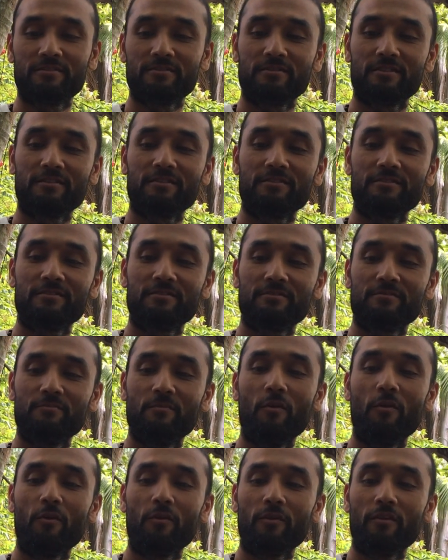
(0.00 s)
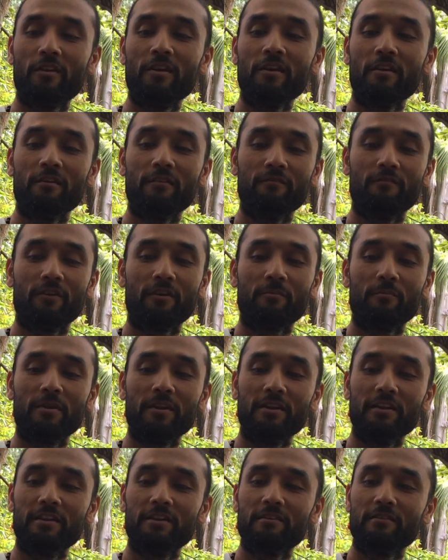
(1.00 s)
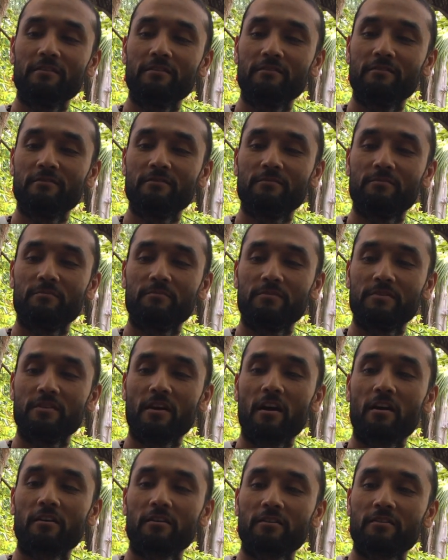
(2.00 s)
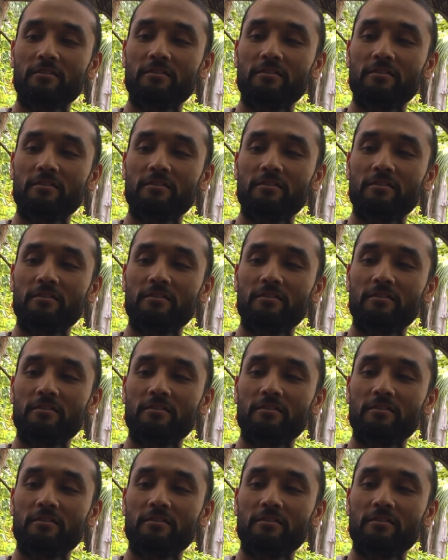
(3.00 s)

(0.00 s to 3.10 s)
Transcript: turns more vermilion dark